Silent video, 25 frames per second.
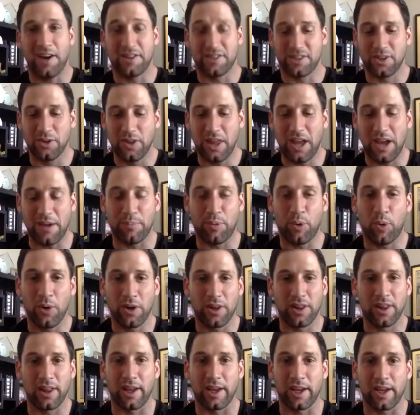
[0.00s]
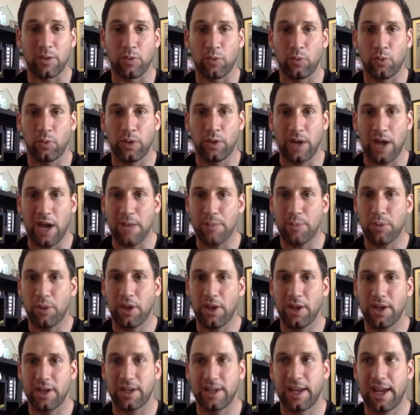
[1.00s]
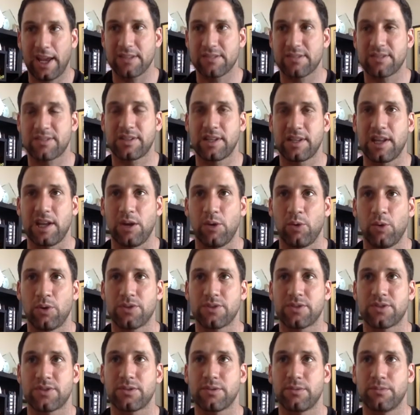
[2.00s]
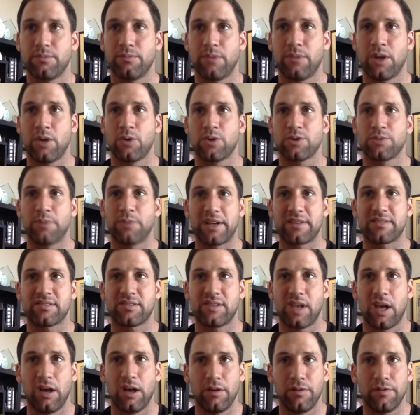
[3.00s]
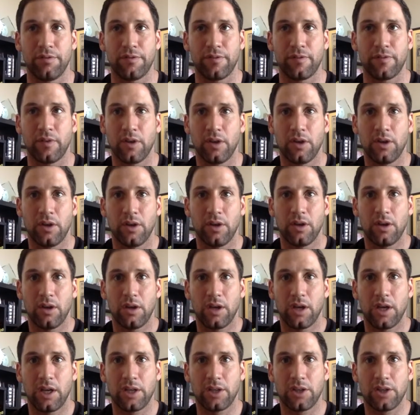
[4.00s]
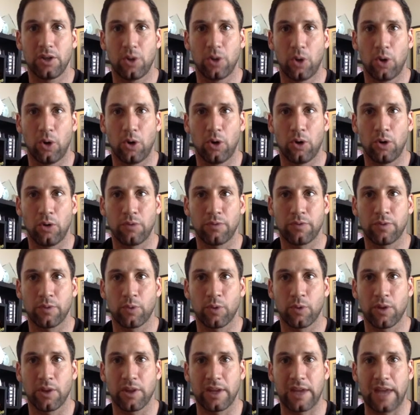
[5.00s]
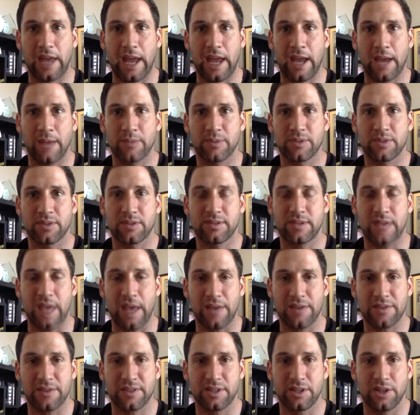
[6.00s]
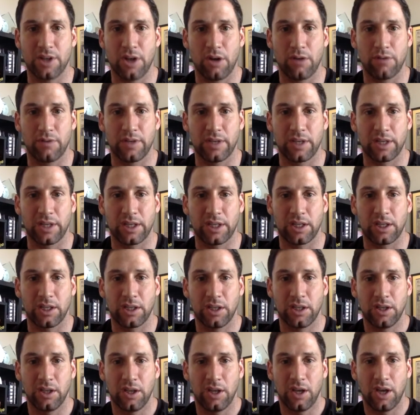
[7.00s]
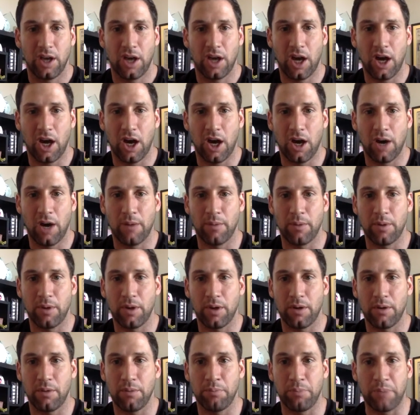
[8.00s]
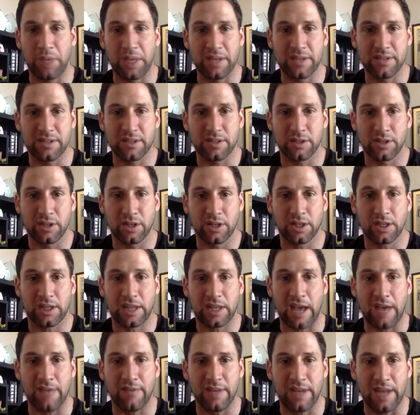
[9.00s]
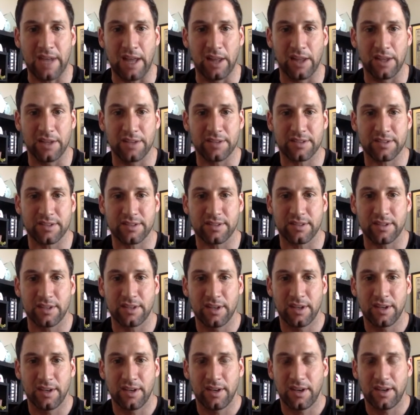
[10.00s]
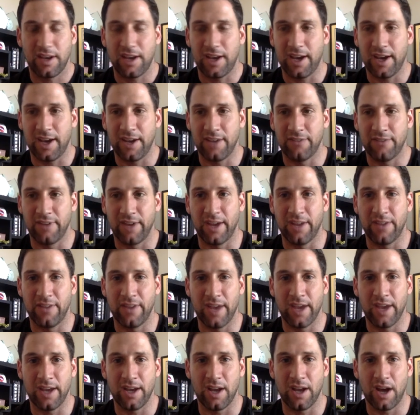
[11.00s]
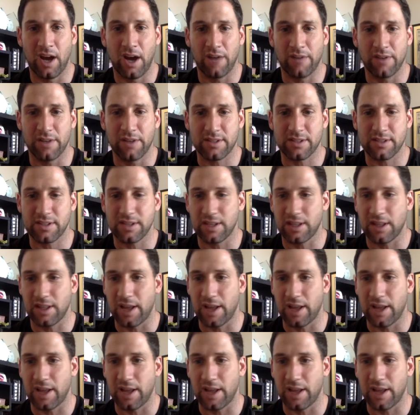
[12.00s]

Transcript: to that point, when I played in Kansas City, it was myself in goal for one of the games, Seth Sinovic, Beasler, Kevin Ellis, and then obviously